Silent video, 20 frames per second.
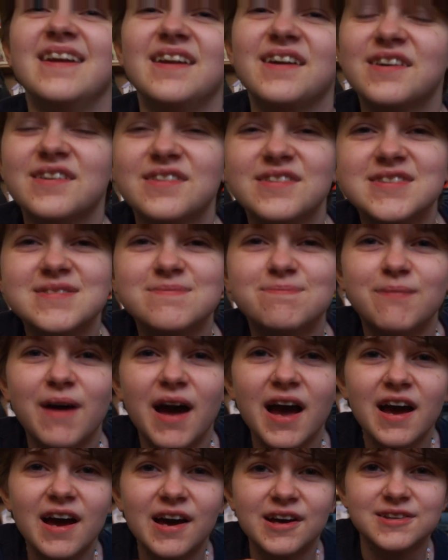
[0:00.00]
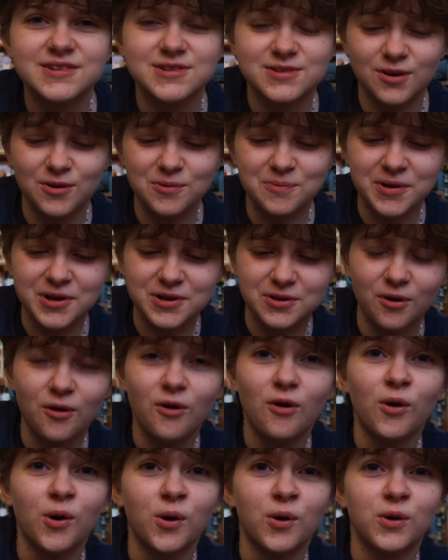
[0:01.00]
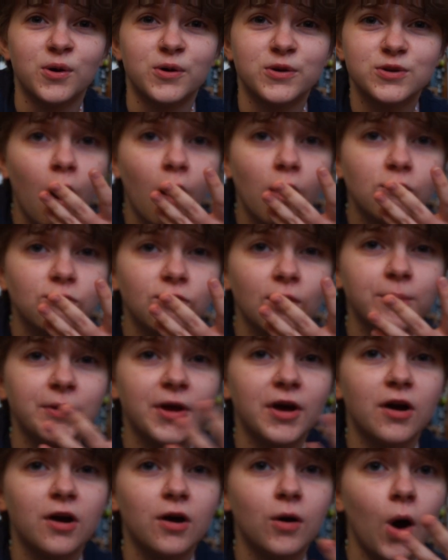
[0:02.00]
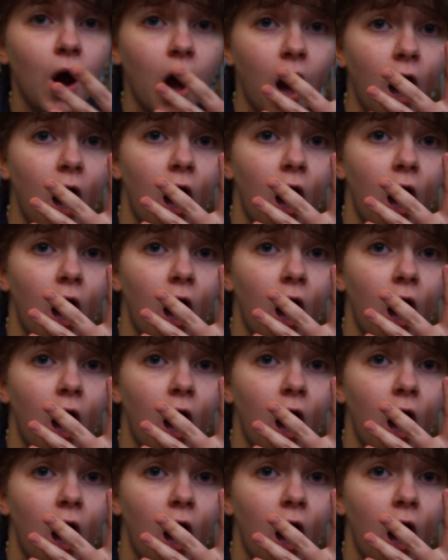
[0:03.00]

Look at this mess. Oh my god. Thumbnail.